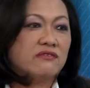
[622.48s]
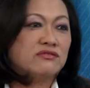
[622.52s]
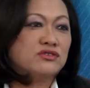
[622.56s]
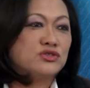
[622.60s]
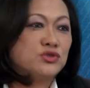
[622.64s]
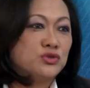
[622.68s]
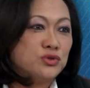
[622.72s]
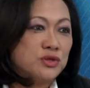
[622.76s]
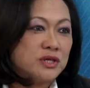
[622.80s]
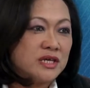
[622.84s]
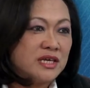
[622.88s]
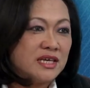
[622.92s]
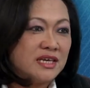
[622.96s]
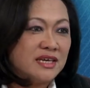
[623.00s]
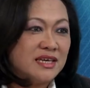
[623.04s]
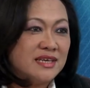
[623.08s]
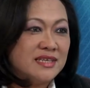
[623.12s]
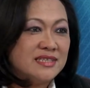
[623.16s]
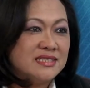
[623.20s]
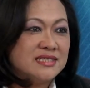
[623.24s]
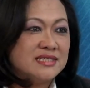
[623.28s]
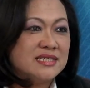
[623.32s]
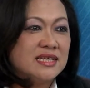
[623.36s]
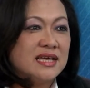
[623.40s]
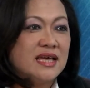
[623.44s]
have 2
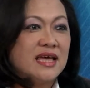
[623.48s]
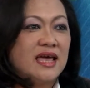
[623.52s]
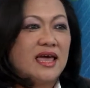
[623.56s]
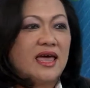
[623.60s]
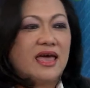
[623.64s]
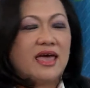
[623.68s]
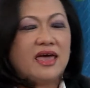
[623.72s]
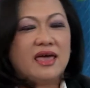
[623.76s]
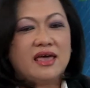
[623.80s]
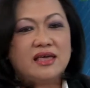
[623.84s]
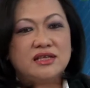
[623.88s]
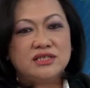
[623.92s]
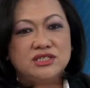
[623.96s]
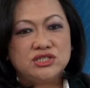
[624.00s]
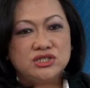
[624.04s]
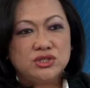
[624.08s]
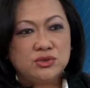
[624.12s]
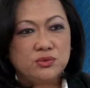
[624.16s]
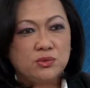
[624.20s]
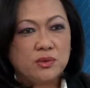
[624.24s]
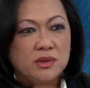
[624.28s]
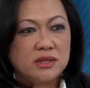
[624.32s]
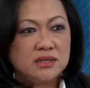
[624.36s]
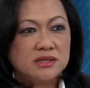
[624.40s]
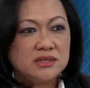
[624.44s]
kids, and
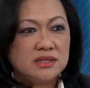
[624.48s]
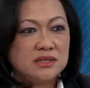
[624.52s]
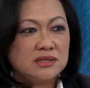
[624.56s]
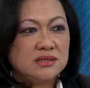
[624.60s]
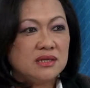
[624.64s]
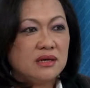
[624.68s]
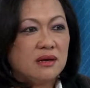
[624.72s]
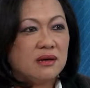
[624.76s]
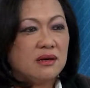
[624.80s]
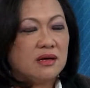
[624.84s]
she wanted